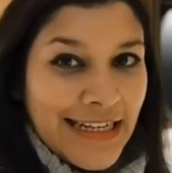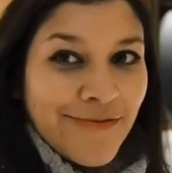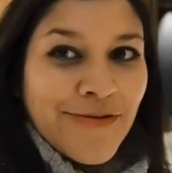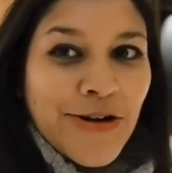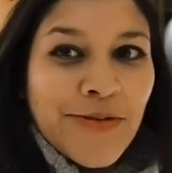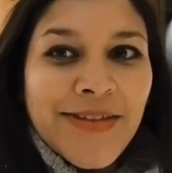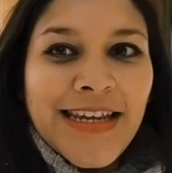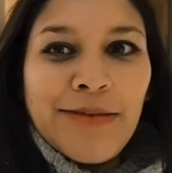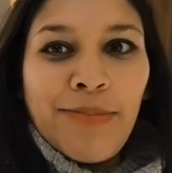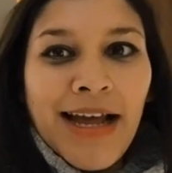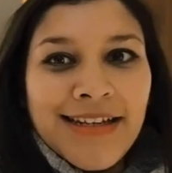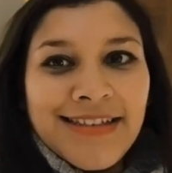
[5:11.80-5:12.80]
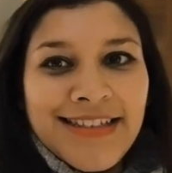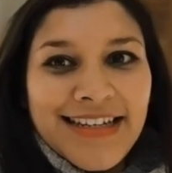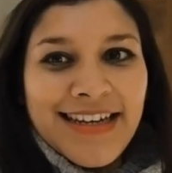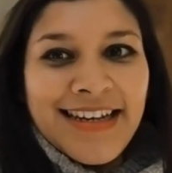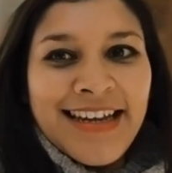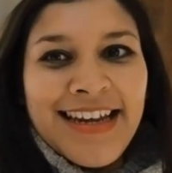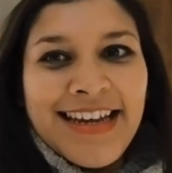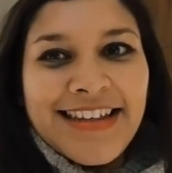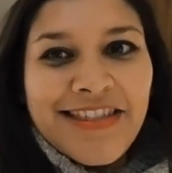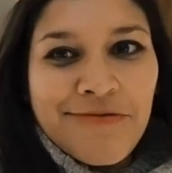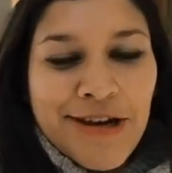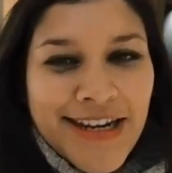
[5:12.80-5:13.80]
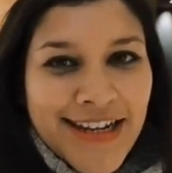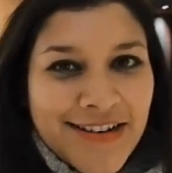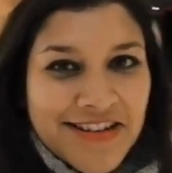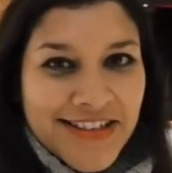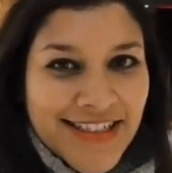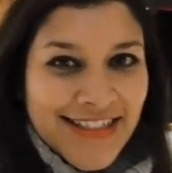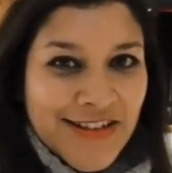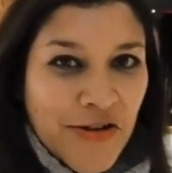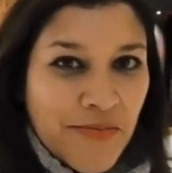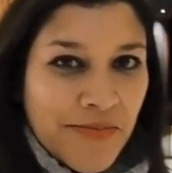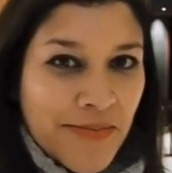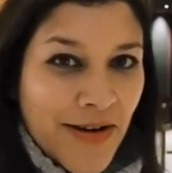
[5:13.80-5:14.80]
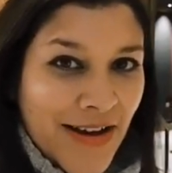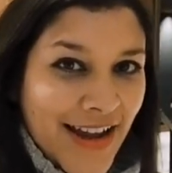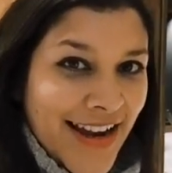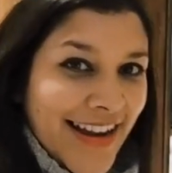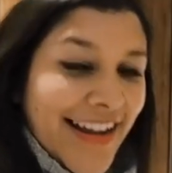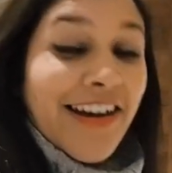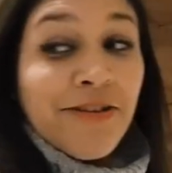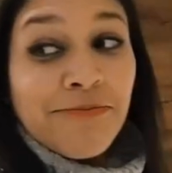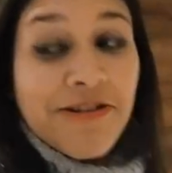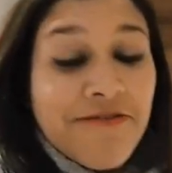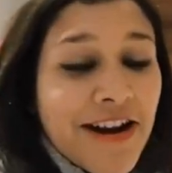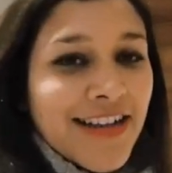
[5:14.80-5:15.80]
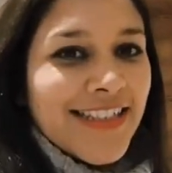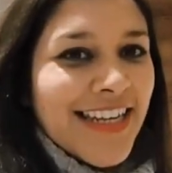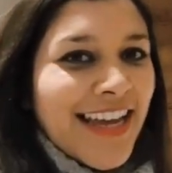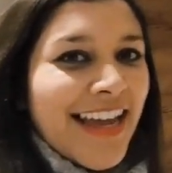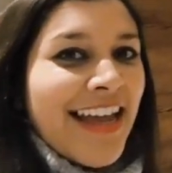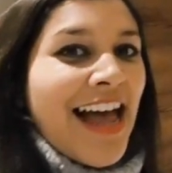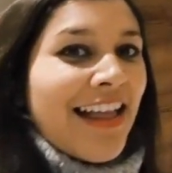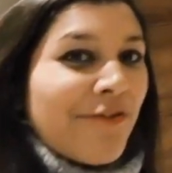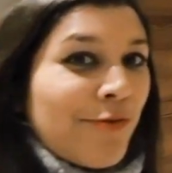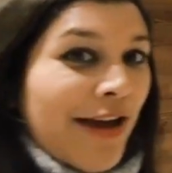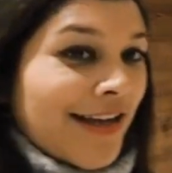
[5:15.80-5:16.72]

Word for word: from the panda in the 3D glasses on my, on my right here, we're